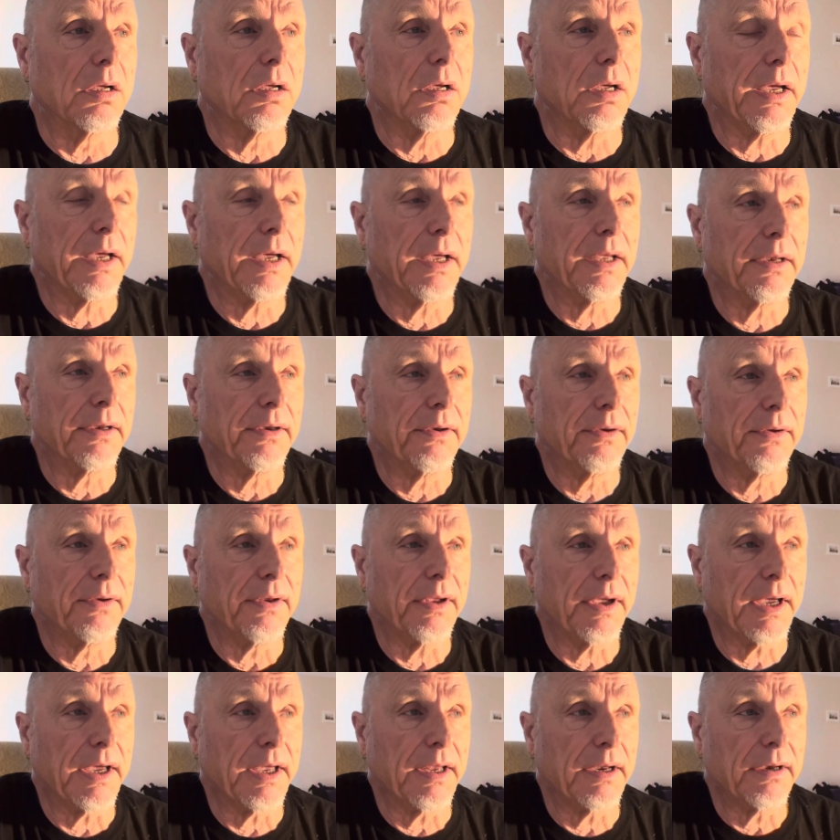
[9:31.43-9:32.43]
and
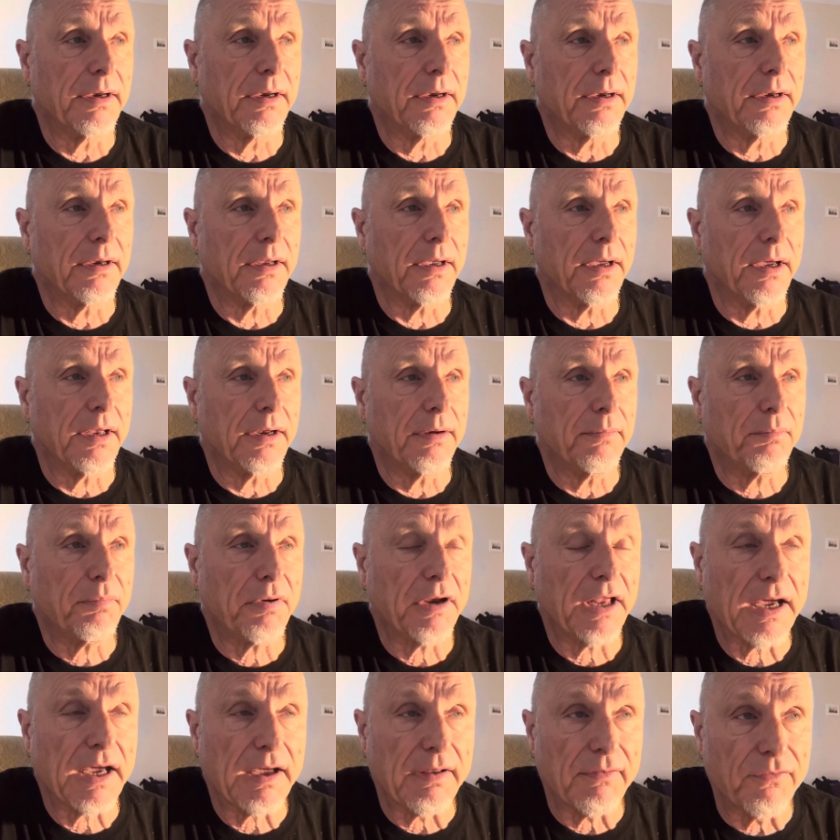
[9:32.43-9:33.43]

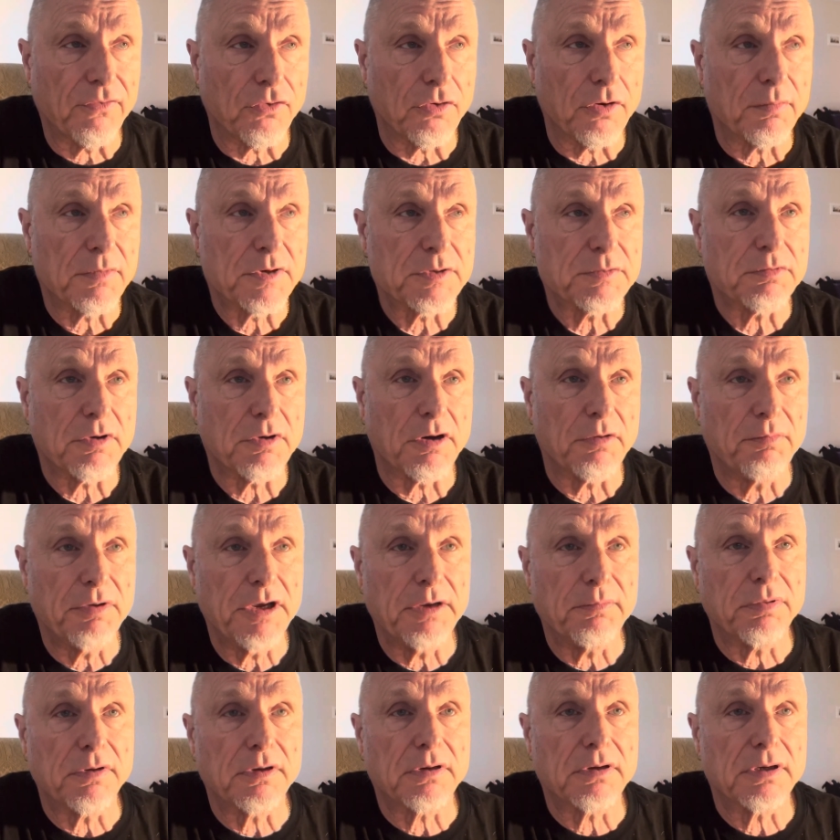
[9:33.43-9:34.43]
platforms where
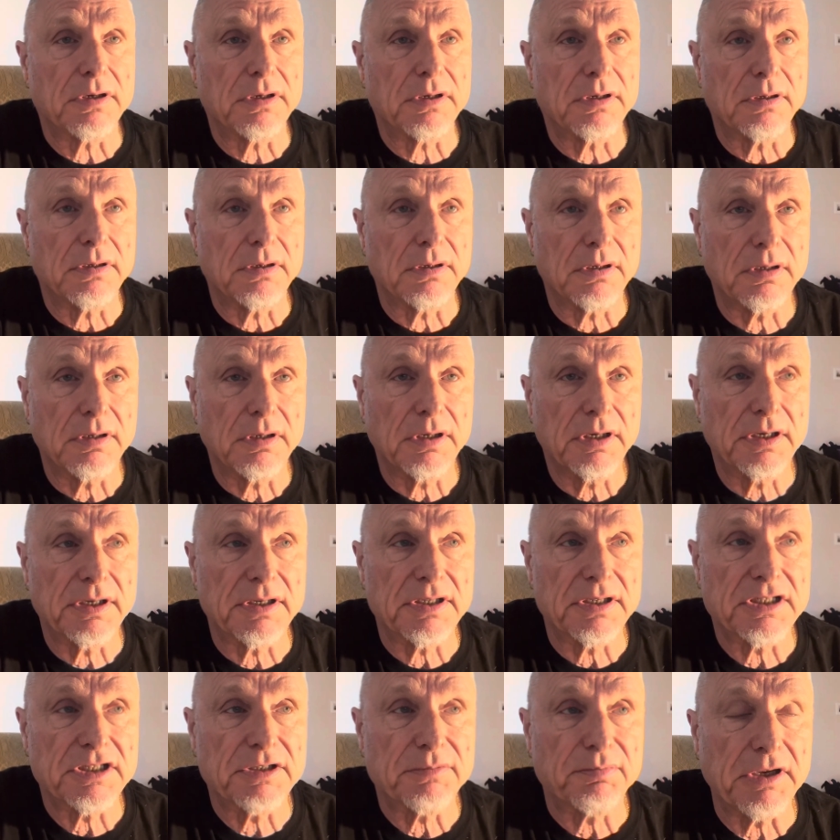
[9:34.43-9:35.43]
people can
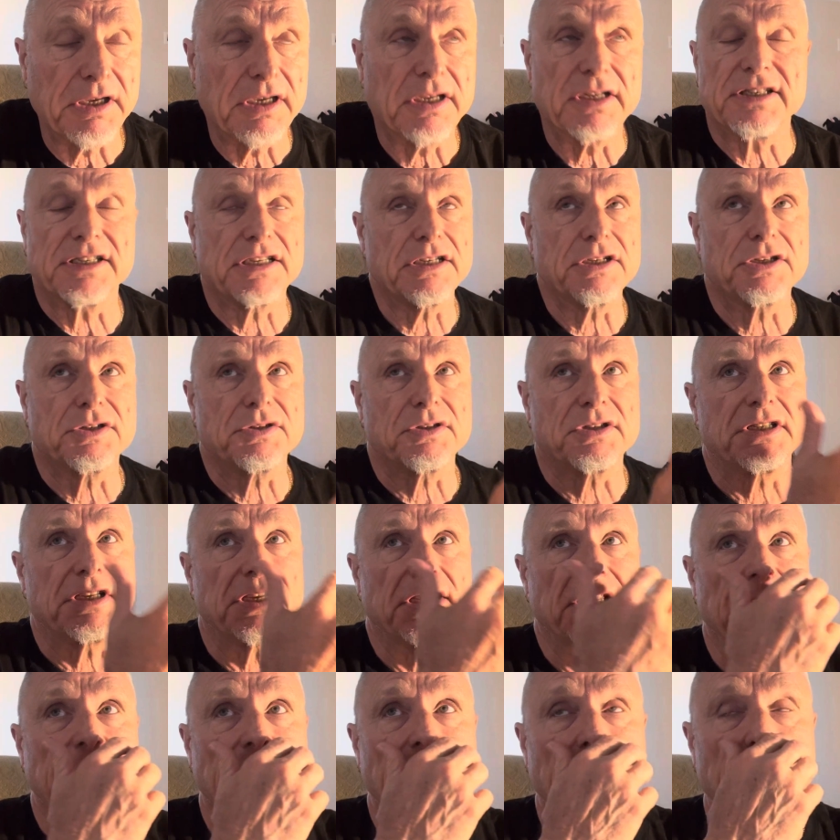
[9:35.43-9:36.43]
speak. It's
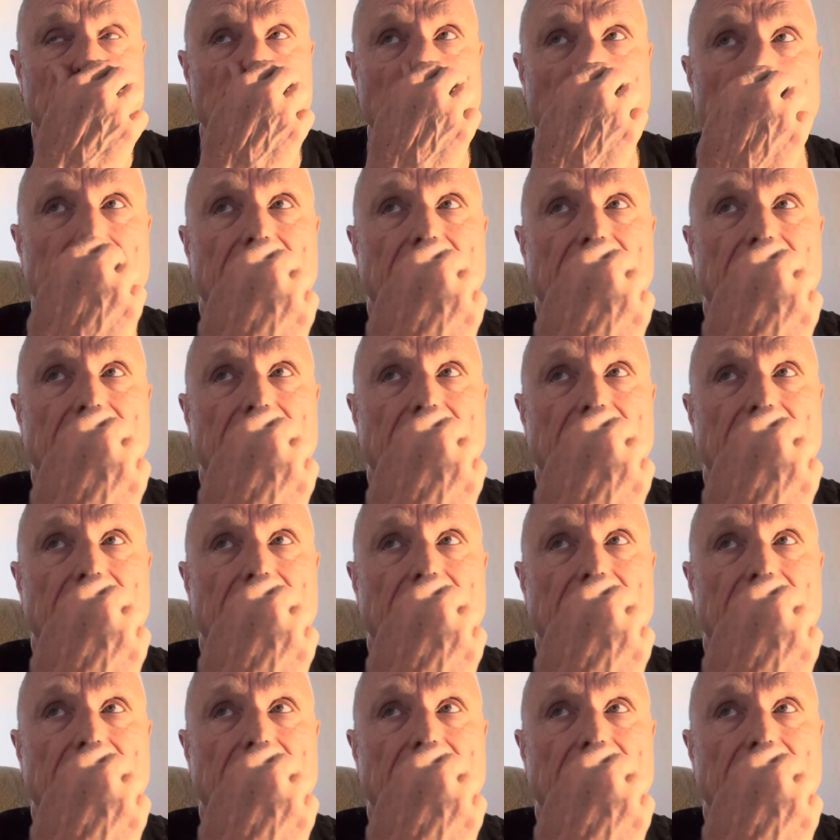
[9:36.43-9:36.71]
interesting now